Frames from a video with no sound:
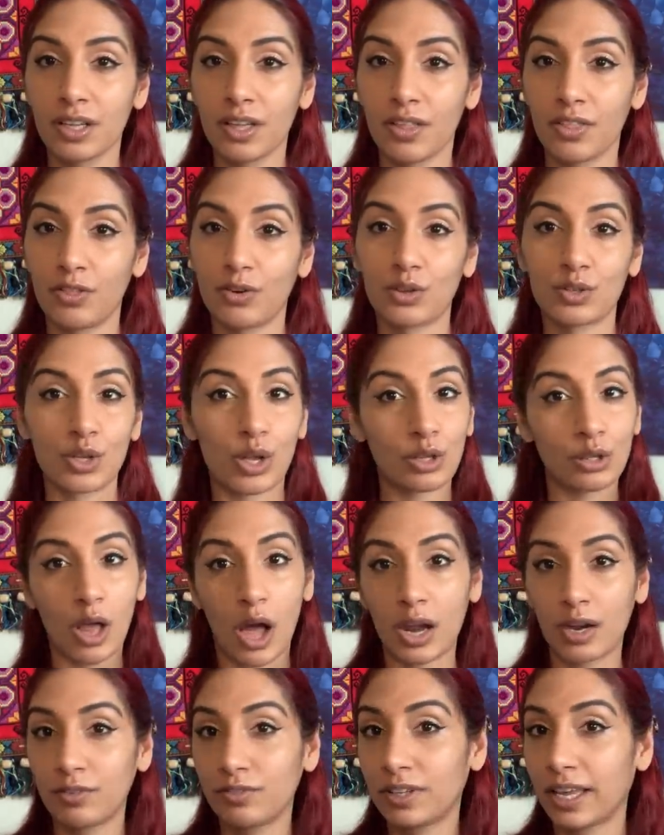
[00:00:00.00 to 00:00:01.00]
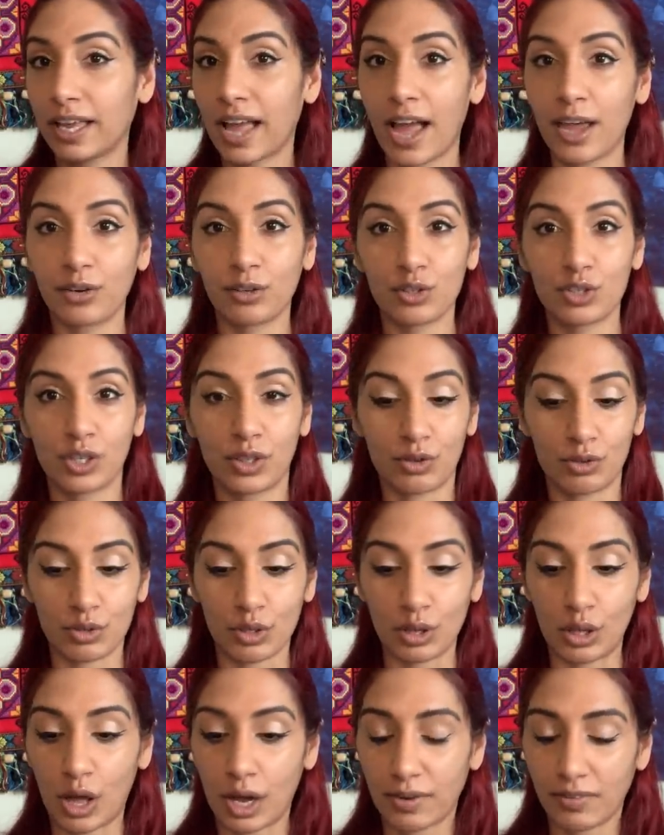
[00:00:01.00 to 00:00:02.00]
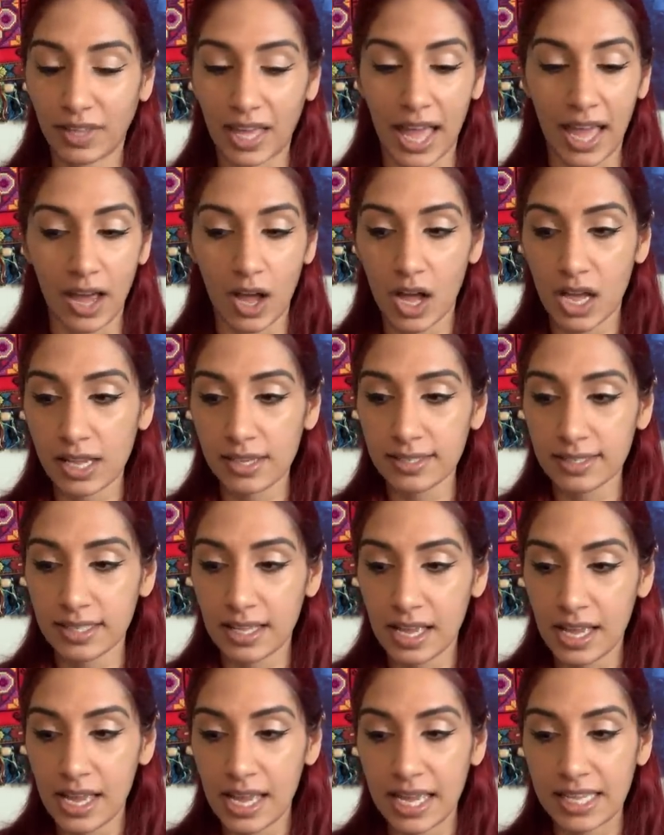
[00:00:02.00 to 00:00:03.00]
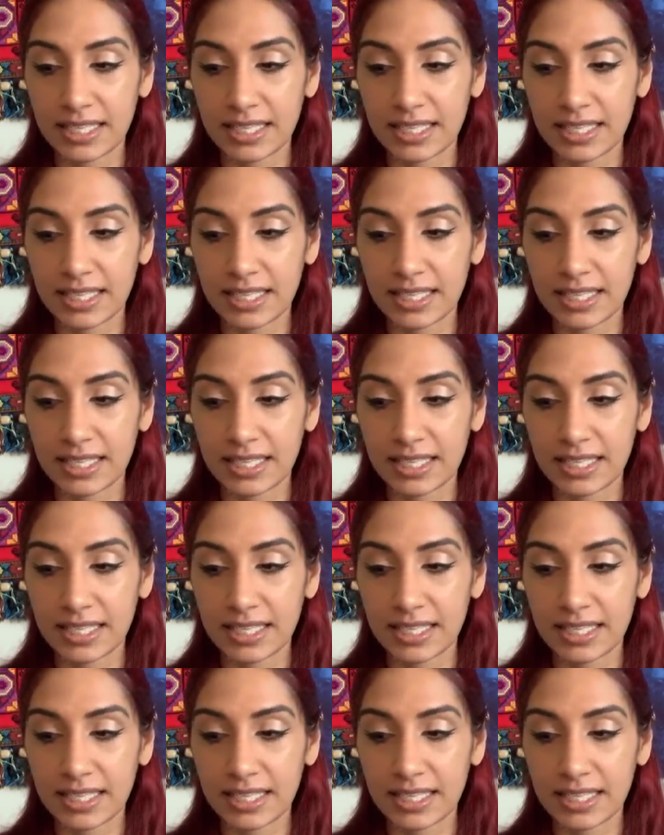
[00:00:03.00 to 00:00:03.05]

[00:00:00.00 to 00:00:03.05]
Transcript: There's a lot of like energy, there's a lot of chaos.